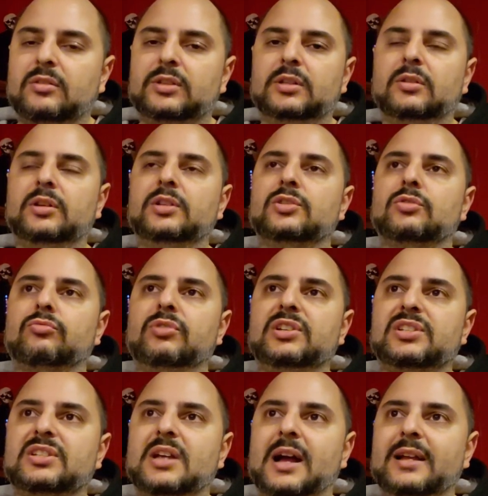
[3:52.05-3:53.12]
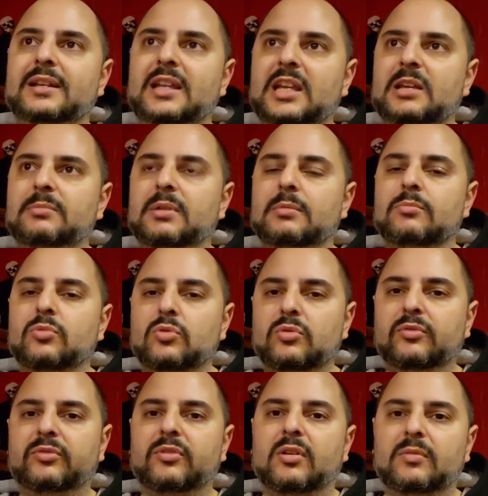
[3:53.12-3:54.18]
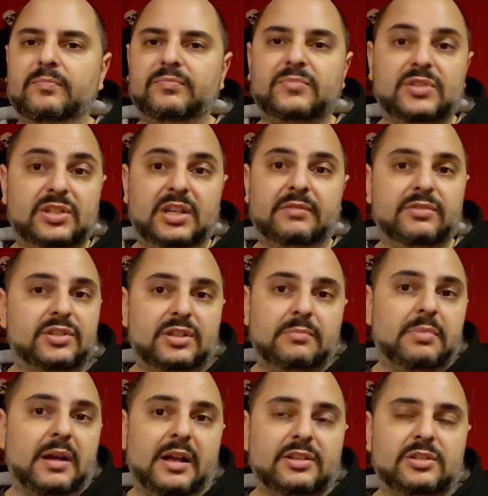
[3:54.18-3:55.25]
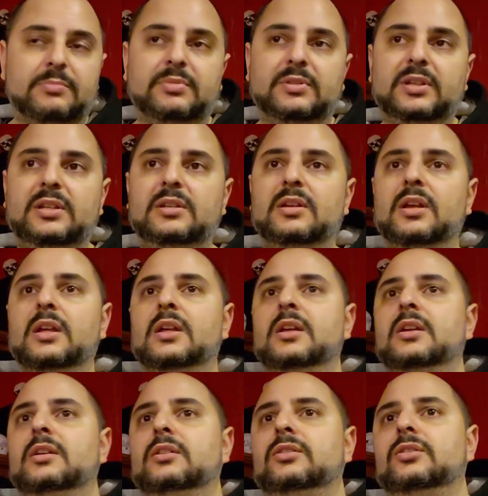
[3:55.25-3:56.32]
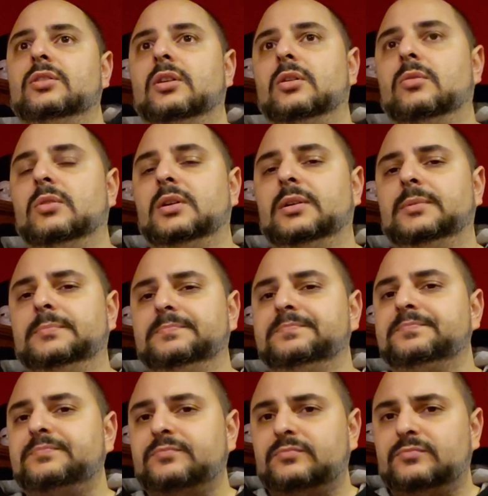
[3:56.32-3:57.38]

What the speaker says: Are they looking to re-sign him and move Severson possibly? You know,